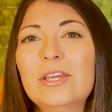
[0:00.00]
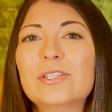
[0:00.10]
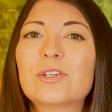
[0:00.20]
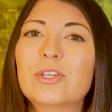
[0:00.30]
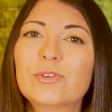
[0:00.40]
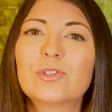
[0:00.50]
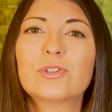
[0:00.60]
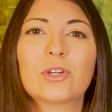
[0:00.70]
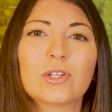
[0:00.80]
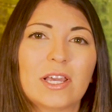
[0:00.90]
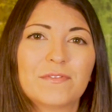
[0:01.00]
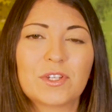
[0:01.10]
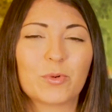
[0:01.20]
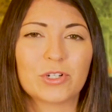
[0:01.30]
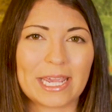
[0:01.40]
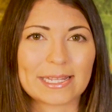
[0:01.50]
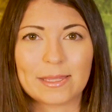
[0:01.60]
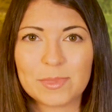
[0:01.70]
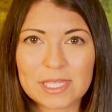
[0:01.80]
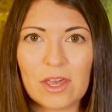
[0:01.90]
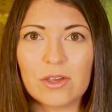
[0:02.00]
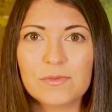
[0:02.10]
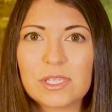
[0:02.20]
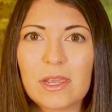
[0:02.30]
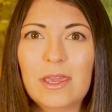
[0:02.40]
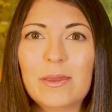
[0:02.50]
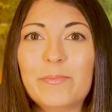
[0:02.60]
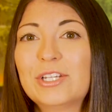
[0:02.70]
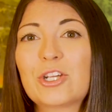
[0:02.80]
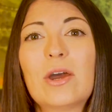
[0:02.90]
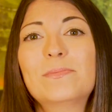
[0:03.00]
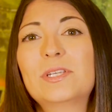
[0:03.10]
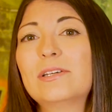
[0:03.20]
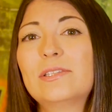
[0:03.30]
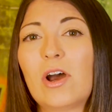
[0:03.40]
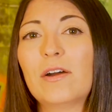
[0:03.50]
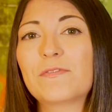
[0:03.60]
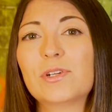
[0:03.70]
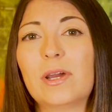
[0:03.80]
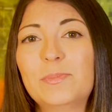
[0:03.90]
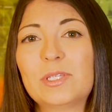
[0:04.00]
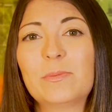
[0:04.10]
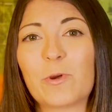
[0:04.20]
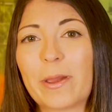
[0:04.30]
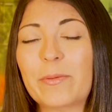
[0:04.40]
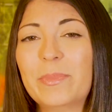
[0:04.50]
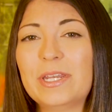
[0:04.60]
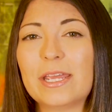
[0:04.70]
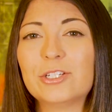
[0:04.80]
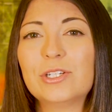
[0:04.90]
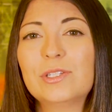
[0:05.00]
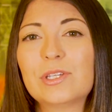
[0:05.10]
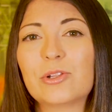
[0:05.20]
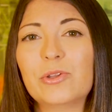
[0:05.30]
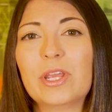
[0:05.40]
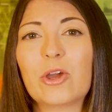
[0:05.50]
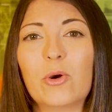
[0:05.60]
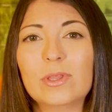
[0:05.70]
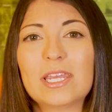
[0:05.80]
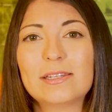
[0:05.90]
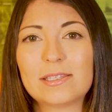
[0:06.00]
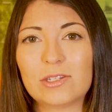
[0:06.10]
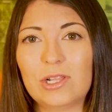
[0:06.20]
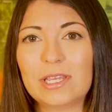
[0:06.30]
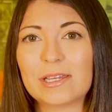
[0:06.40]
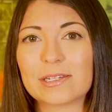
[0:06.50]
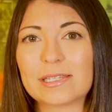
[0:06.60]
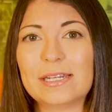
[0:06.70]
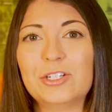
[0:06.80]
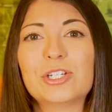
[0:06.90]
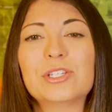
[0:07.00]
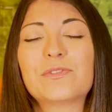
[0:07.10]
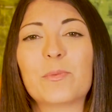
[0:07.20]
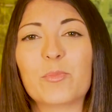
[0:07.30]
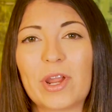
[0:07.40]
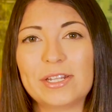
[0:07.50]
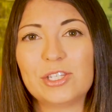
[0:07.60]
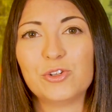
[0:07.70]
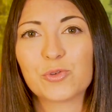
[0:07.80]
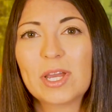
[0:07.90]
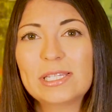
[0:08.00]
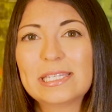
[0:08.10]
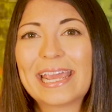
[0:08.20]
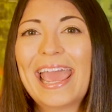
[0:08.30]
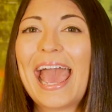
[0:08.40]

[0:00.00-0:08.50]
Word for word: So users are left to protect themselves. Meshkov does offer up some recommendations, including only installing extensions from brands you trust,